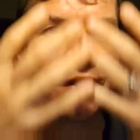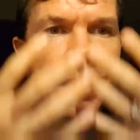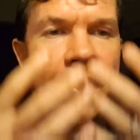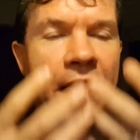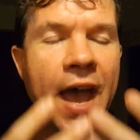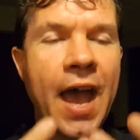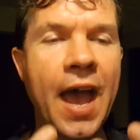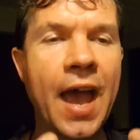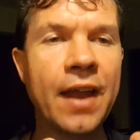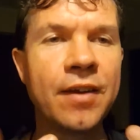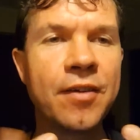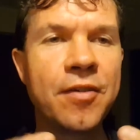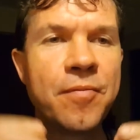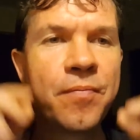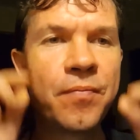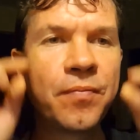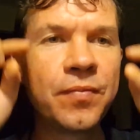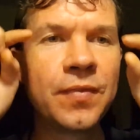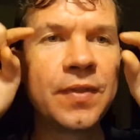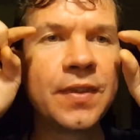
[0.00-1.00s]
that
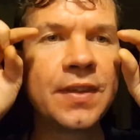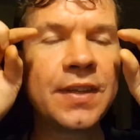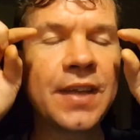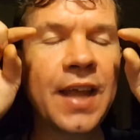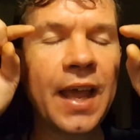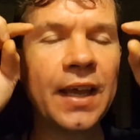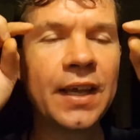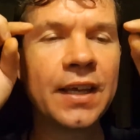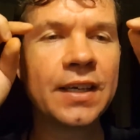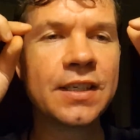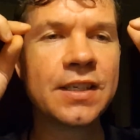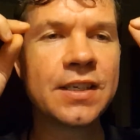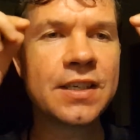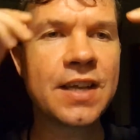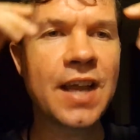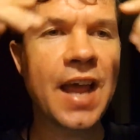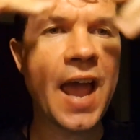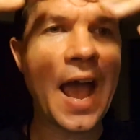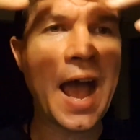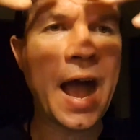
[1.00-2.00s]
take
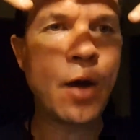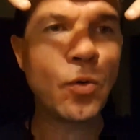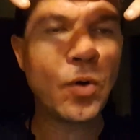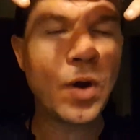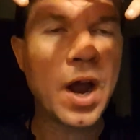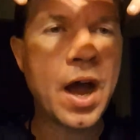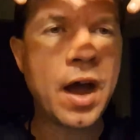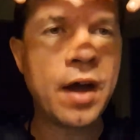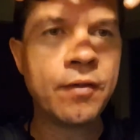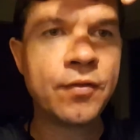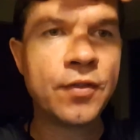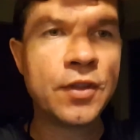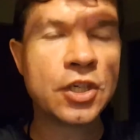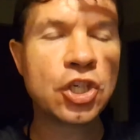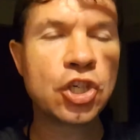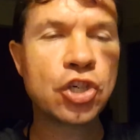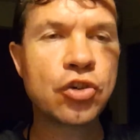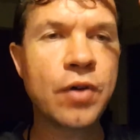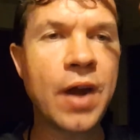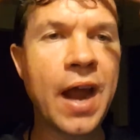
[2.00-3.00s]
us out of the
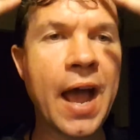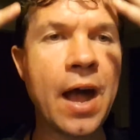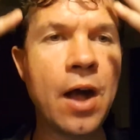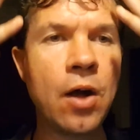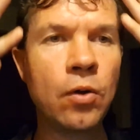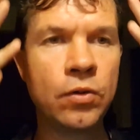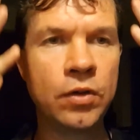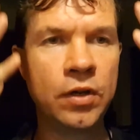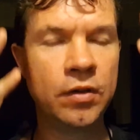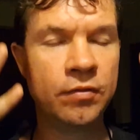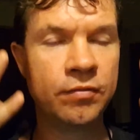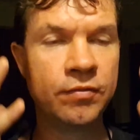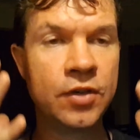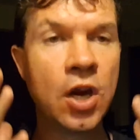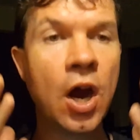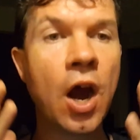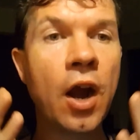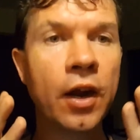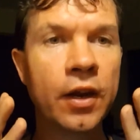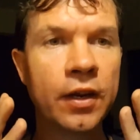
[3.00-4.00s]
shroud of
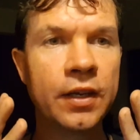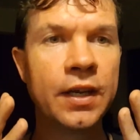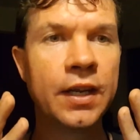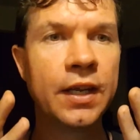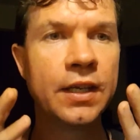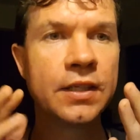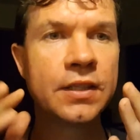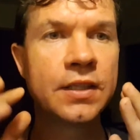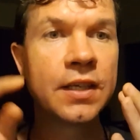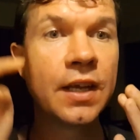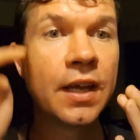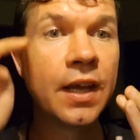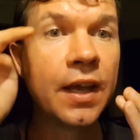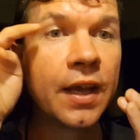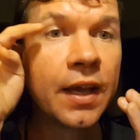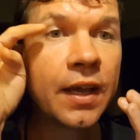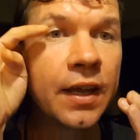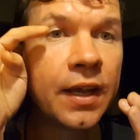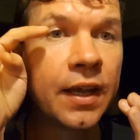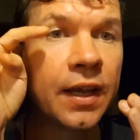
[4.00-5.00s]
darkness
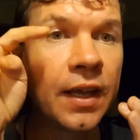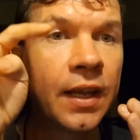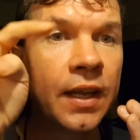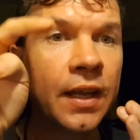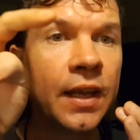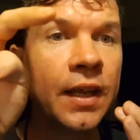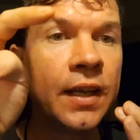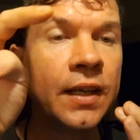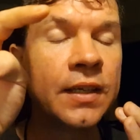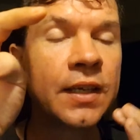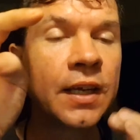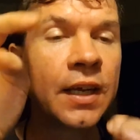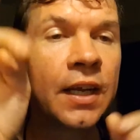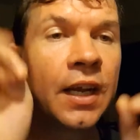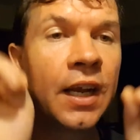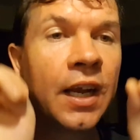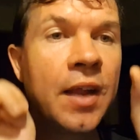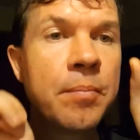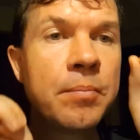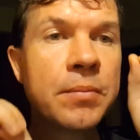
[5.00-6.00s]
into
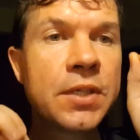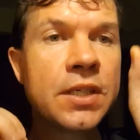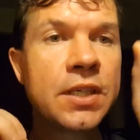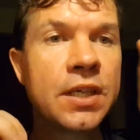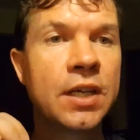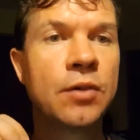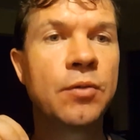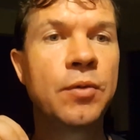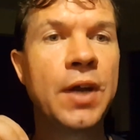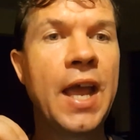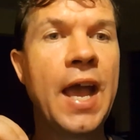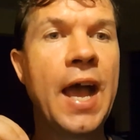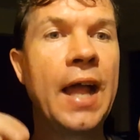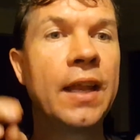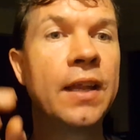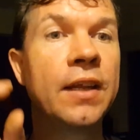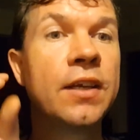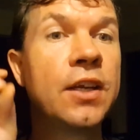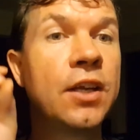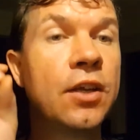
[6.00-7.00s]
glimpsing
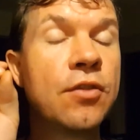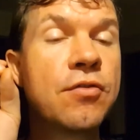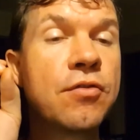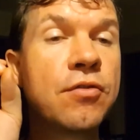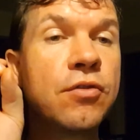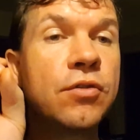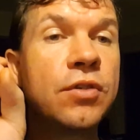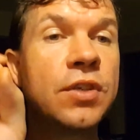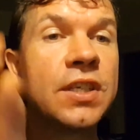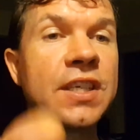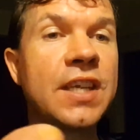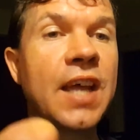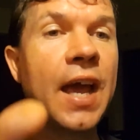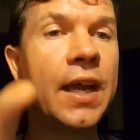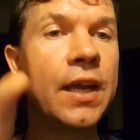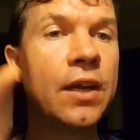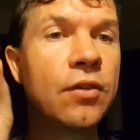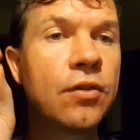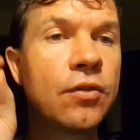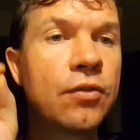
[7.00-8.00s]
reality through
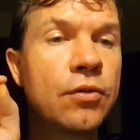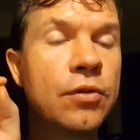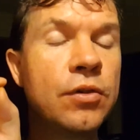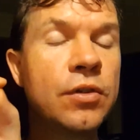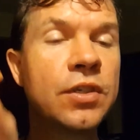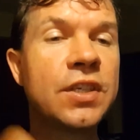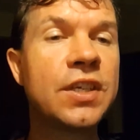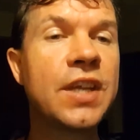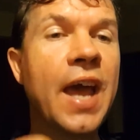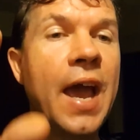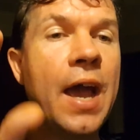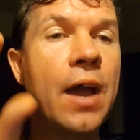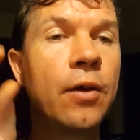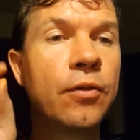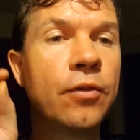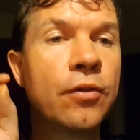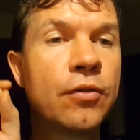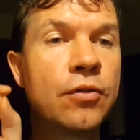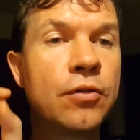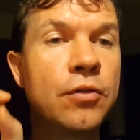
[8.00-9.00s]
sight, through
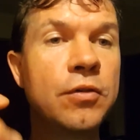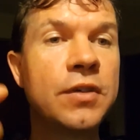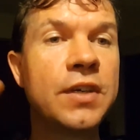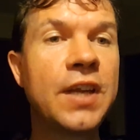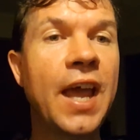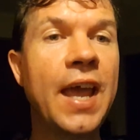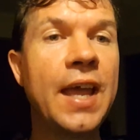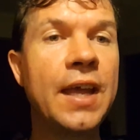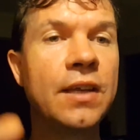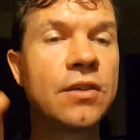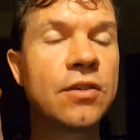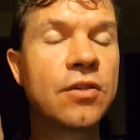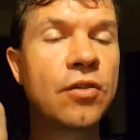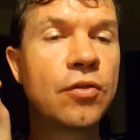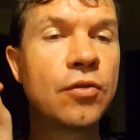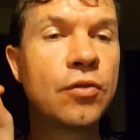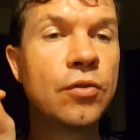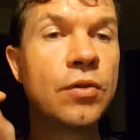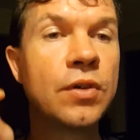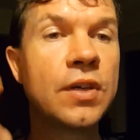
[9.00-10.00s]
sound, through taste,
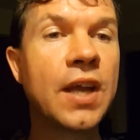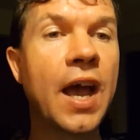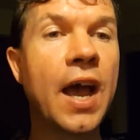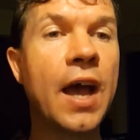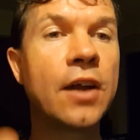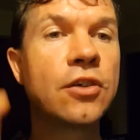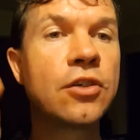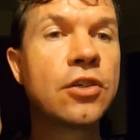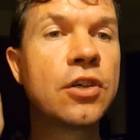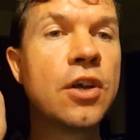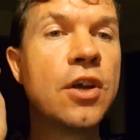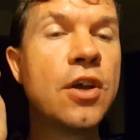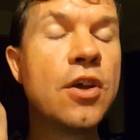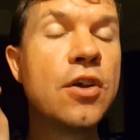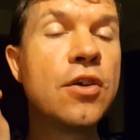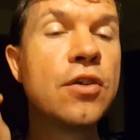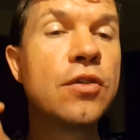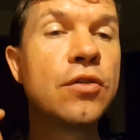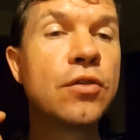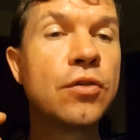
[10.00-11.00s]
through touch,
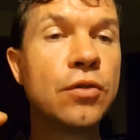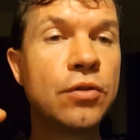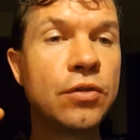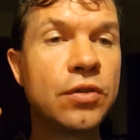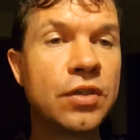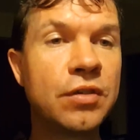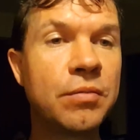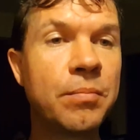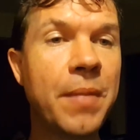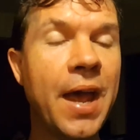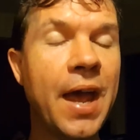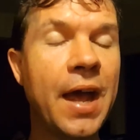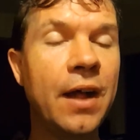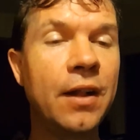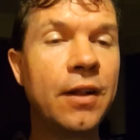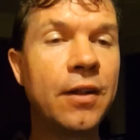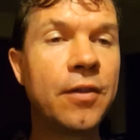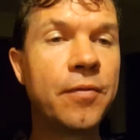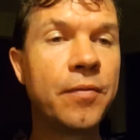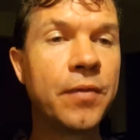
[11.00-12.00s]
through
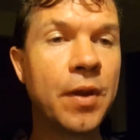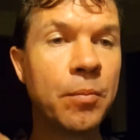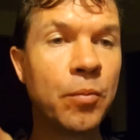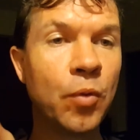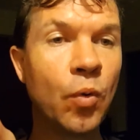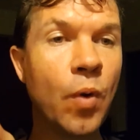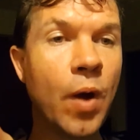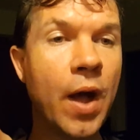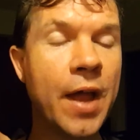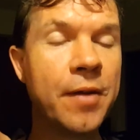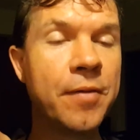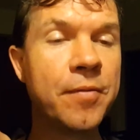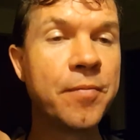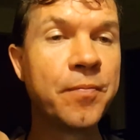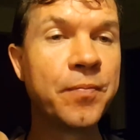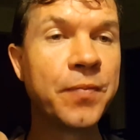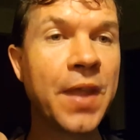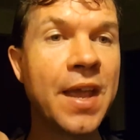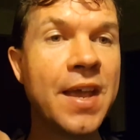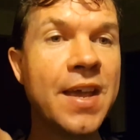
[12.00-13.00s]
smell, number one.
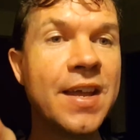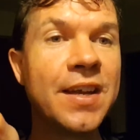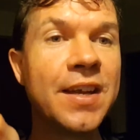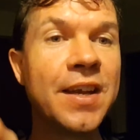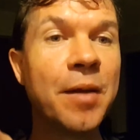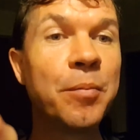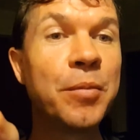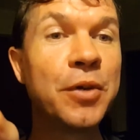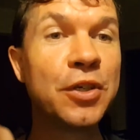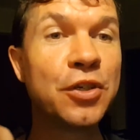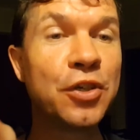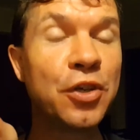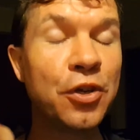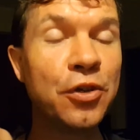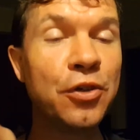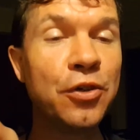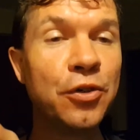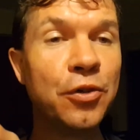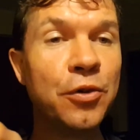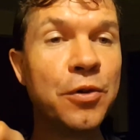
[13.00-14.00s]
Number
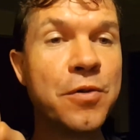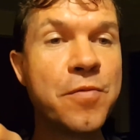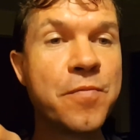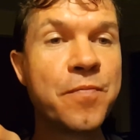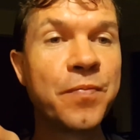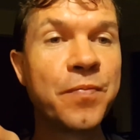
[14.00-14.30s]
two,